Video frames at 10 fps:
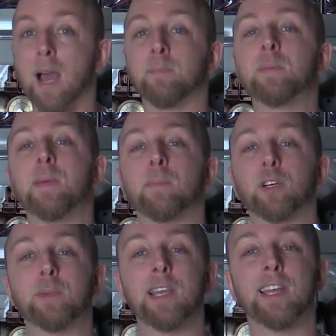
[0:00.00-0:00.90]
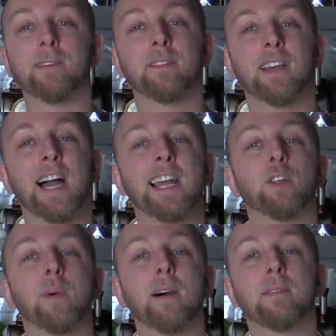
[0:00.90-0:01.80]
products directly from
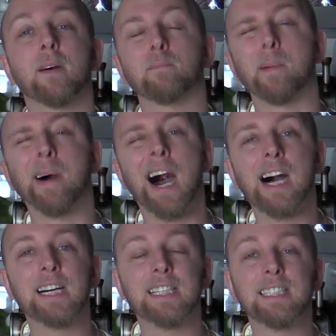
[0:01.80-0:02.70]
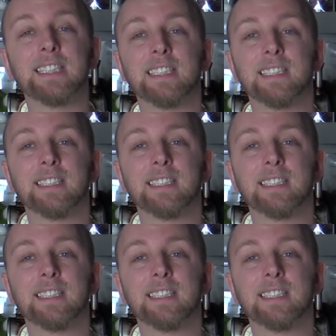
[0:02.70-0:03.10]
China. So I see you tomorrow.